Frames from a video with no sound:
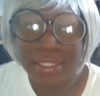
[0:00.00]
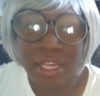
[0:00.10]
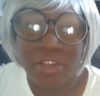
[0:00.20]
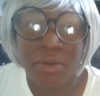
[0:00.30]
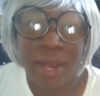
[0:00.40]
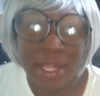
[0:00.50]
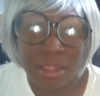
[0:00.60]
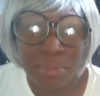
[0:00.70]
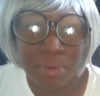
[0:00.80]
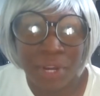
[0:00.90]
it. You have to
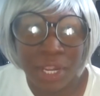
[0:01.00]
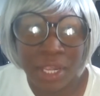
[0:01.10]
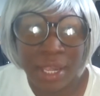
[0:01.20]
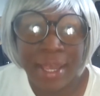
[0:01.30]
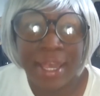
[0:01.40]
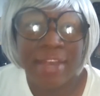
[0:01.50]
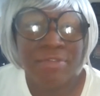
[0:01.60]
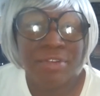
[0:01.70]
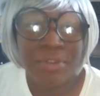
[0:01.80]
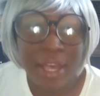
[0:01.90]
pray. If
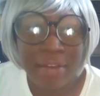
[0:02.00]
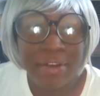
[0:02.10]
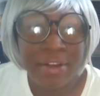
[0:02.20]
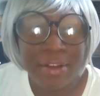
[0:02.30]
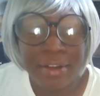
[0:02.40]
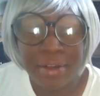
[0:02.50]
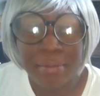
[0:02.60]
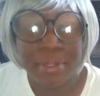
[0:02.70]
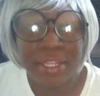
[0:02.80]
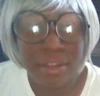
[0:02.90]
you never
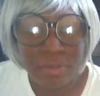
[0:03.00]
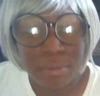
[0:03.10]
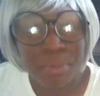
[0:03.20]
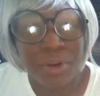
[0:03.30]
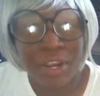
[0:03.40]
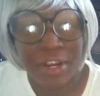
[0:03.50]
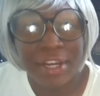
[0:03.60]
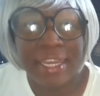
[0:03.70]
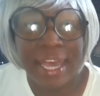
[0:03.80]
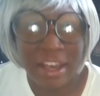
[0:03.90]
believe in prayer,
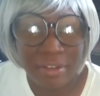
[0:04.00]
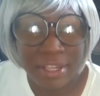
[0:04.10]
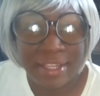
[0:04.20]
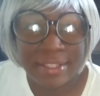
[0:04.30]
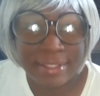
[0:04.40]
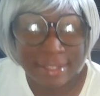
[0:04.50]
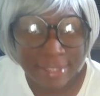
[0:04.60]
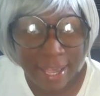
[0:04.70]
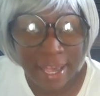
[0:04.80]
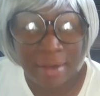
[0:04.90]
now is the
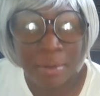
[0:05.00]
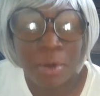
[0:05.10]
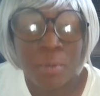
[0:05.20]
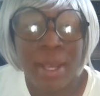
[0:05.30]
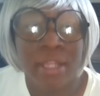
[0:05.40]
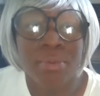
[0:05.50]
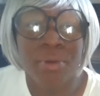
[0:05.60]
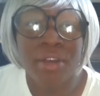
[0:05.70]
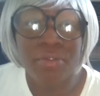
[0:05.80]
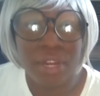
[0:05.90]
time. We have to
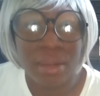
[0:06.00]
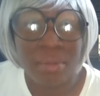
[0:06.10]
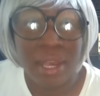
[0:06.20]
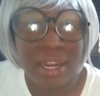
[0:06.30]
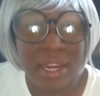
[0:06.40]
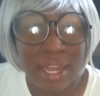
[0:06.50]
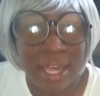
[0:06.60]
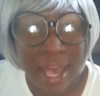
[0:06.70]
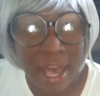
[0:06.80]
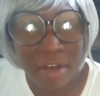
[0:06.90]
pray for that man in that
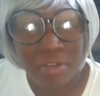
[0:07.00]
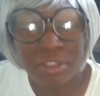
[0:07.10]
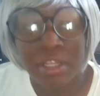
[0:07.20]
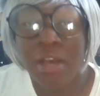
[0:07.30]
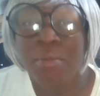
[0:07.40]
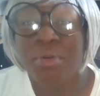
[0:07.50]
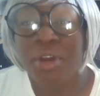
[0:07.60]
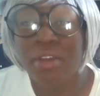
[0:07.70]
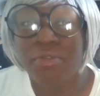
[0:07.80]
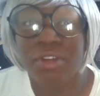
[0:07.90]
house.
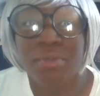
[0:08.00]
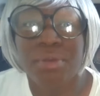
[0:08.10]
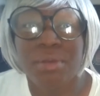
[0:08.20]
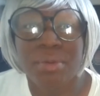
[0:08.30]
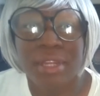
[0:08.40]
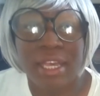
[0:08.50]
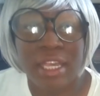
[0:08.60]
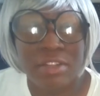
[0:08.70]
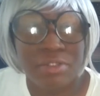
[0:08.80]
Pray for the people that he's